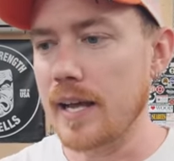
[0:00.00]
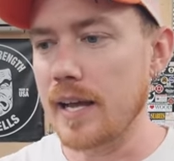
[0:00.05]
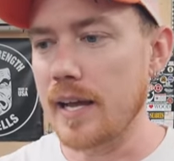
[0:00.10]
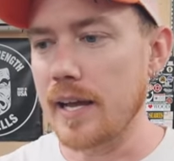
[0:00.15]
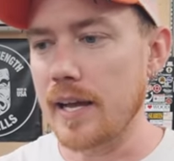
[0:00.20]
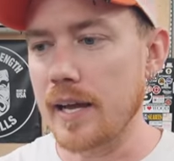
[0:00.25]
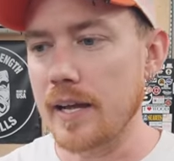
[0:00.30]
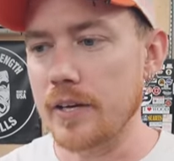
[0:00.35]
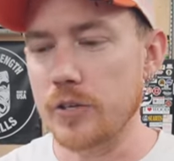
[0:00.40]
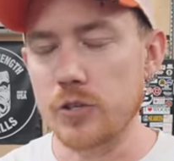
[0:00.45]

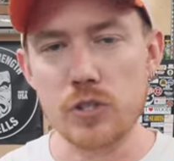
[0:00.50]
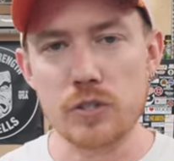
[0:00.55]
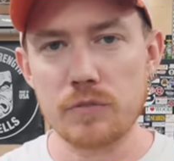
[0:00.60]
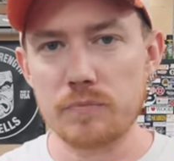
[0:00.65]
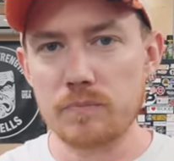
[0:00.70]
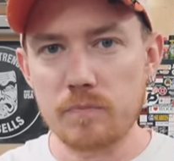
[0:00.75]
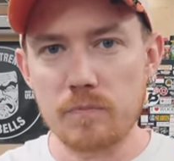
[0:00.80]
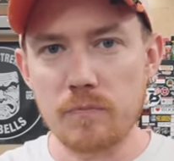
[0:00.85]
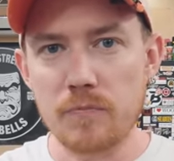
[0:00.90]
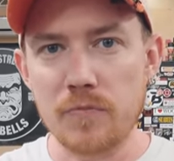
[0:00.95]
And you
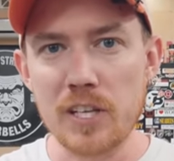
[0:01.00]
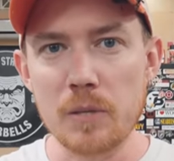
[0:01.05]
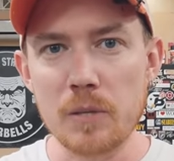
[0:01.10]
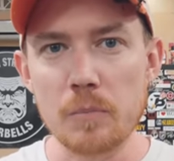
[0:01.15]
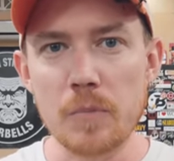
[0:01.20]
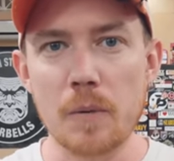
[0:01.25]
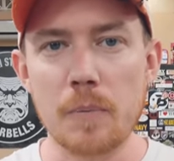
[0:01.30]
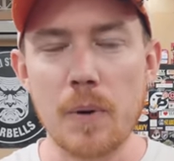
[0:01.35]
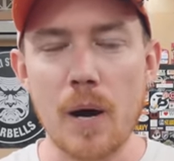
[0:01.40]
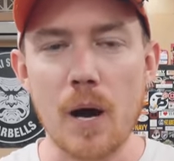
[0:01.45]
just fill
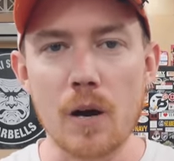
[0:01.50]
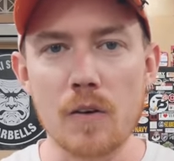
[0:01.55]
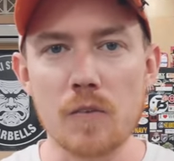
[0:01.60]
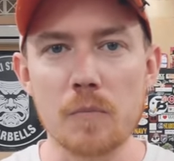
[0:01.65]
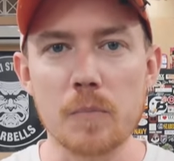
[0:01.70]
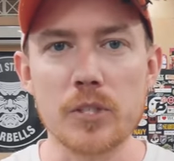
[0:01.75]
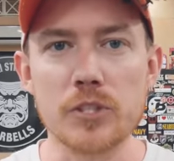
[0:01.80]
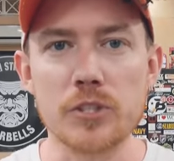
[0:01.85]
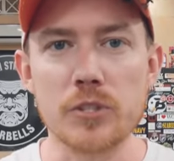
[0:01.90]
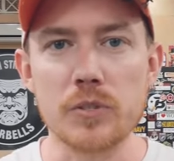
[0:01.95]
them up however
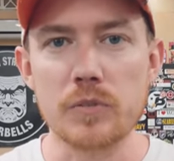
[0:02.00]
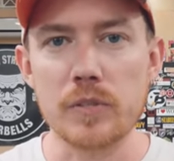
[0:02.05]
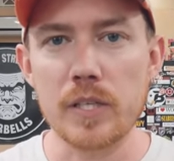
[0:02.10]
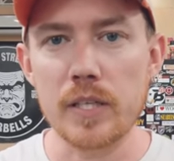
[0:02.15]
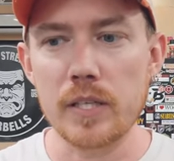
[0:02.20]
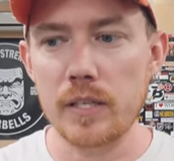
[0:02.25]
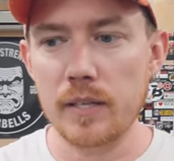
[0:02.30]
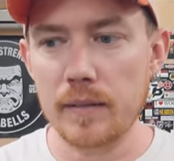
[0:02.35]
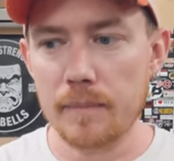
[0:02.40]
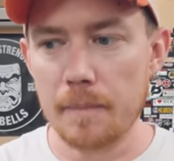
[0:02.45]
much you
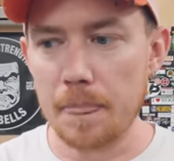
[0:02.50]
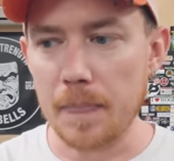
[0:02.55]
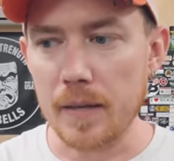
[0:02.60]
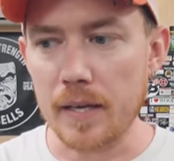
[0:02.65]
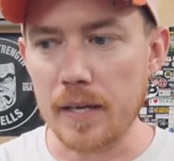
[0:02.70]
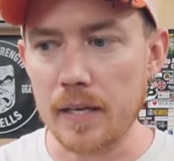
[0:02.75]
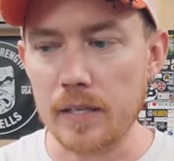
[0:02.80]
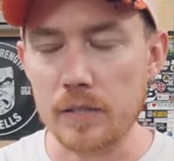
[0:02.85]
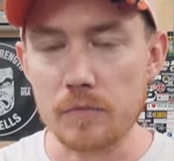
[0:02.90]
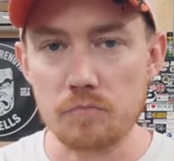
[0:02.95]
need,
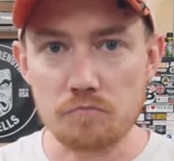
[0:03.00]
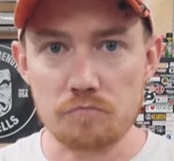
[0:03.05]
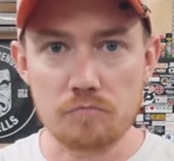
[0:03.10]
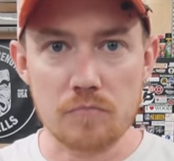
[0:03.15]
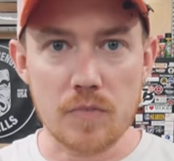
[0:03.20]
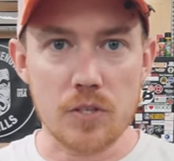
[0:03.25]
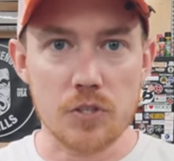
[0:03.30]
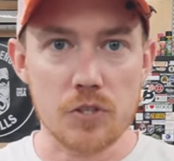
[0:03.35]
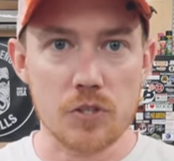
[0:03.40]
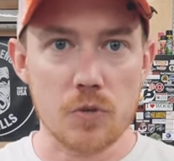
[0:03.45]
and
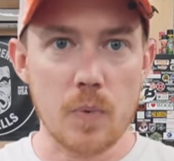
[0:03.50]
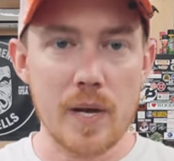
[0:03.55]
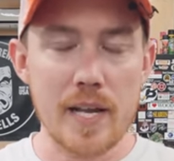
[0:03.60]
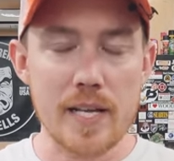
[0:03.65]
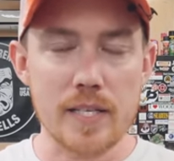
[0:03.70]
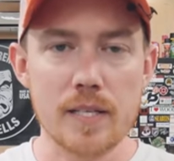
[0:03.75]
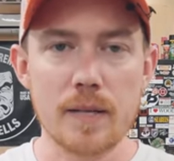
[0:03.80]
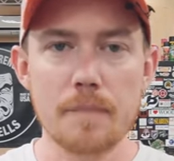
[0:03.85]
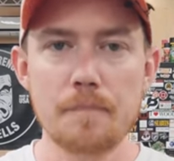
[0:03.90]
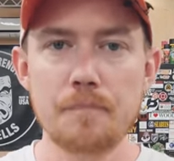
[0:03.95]
there's your
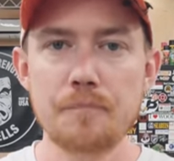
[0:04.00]
weight.